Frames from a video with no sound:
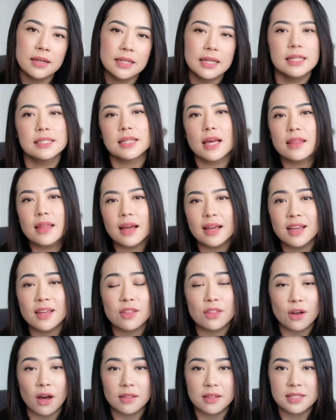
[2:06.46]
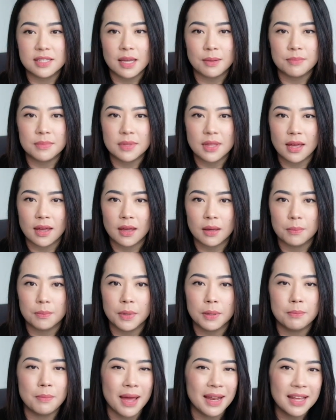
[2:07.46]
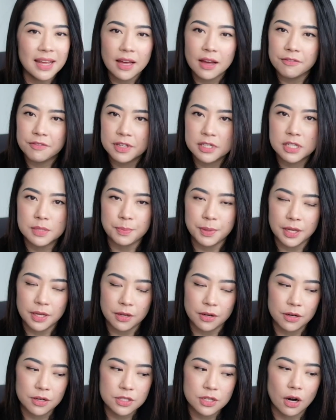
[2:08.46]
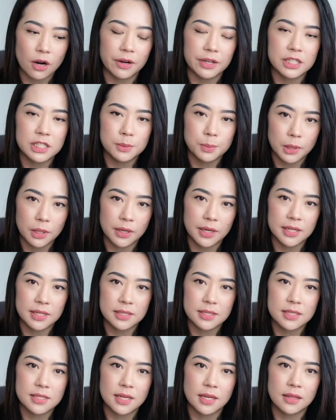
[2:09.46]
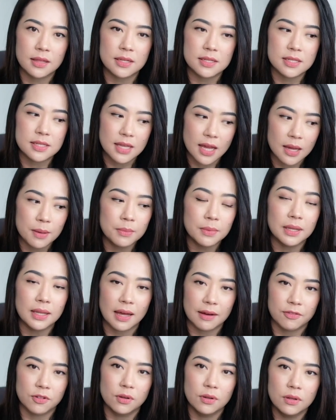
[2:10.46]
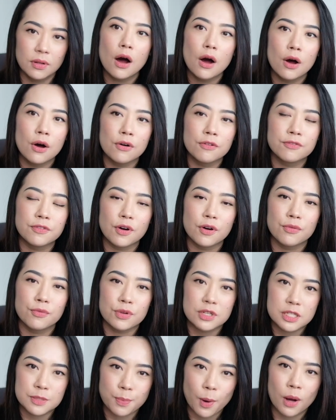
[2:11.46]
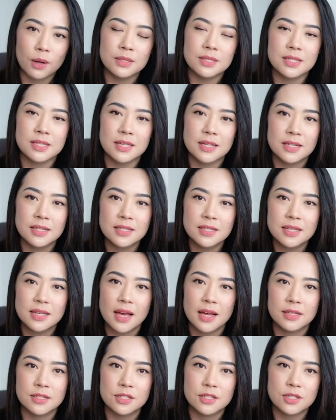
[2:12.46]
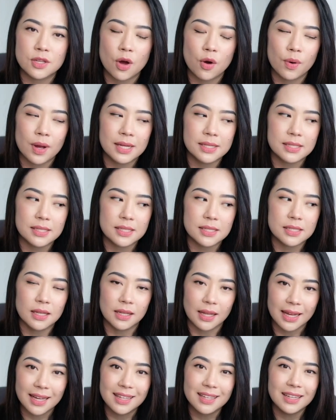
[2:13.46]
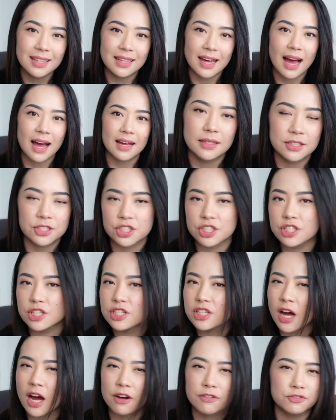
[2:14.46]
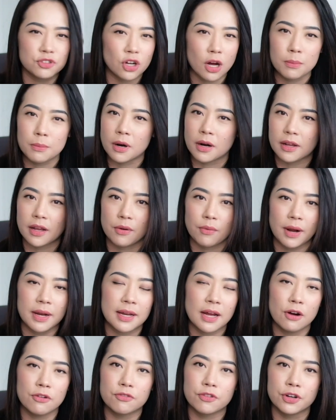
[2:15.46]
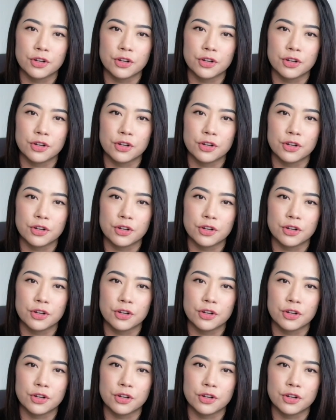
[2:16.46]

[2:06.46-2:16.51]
he said that he thought the same thing, but many of his peers are experiencing the same level of responses, and so it's likely that it's just a tough job market right now for